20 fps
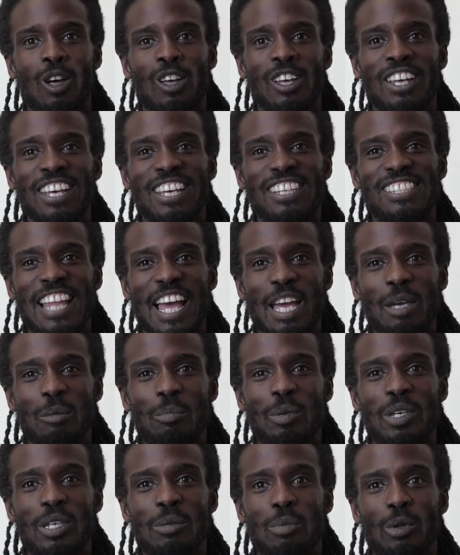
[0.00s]
It's like
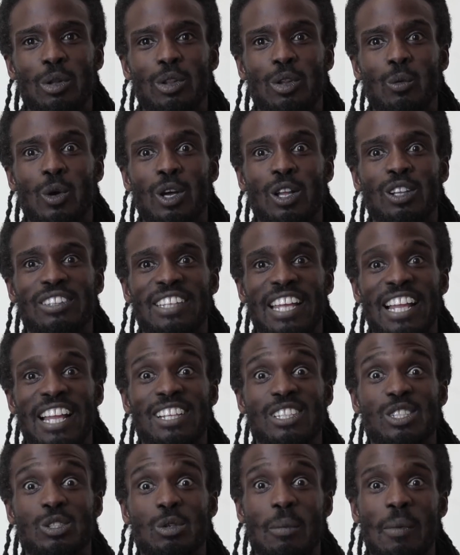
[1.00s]
people, the world tells
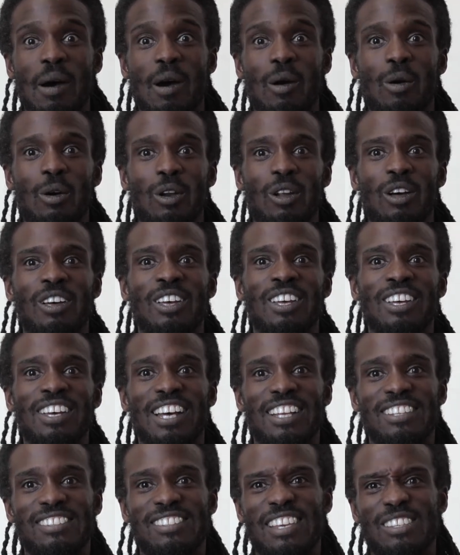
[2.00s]
you about colour and
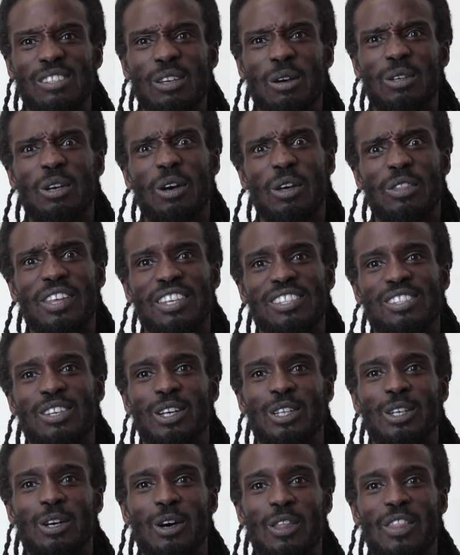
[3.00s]
says, oh, you're this or
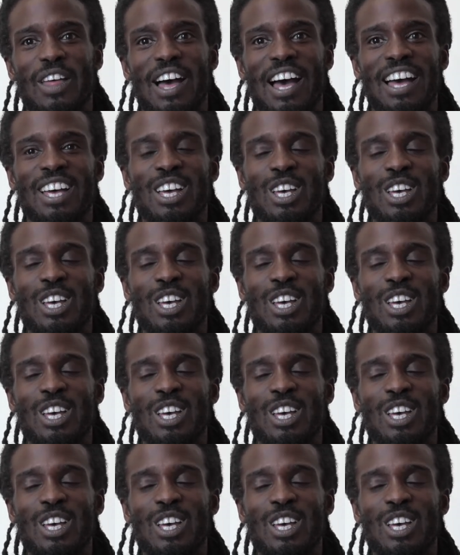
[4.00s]
you're that.